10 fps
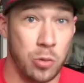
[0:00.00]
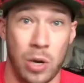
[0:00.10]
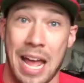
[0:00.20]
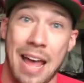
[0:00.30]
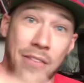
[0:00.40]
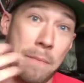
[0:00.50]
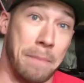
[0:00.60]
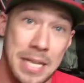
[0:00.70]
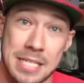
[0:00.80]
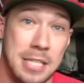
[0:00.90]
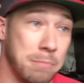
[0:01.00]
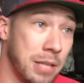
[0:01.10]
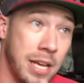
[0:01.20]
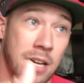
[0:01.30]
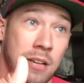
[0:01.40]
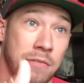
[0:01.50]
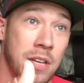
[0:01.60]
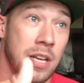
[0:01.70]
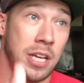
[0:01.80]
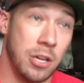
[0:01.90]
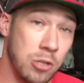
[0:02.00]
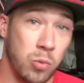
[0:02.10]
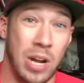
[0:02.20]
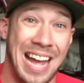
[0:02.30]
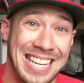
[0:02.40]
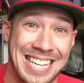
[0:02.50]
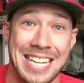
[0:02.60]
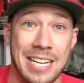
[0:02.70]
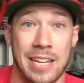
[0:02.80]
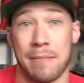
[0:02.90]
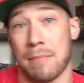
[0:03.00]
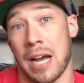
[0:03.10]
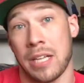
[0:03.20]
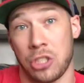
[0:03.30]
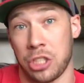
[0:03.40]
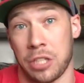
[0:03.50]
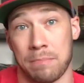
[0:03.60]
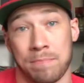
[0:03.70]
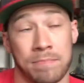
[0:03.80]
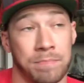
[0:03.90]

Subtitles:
You want to have a business plan of here's what I need in my gym,